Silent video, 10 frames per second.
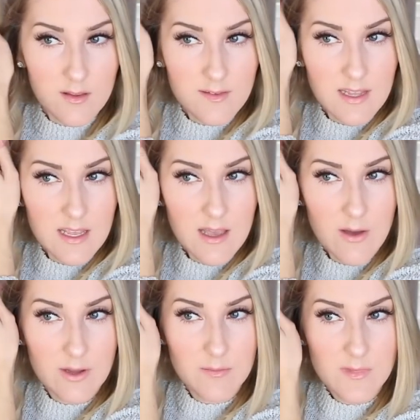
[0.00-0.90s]
see
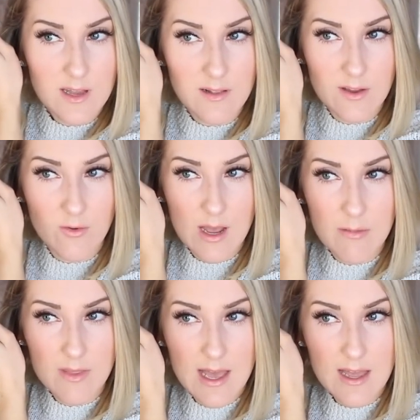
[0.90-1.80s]
how I'm kind of like
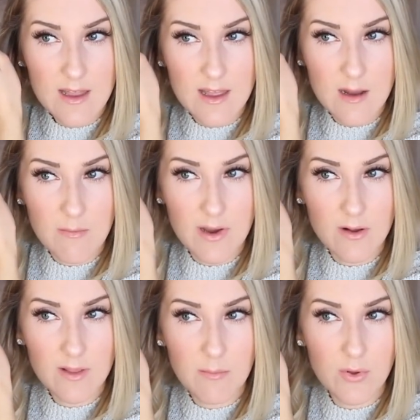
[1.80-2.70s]
grabbing that and I'm
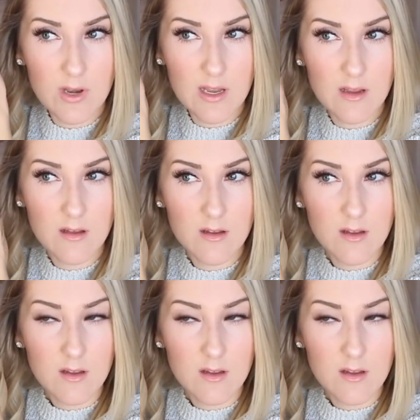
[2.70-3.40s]
barely putting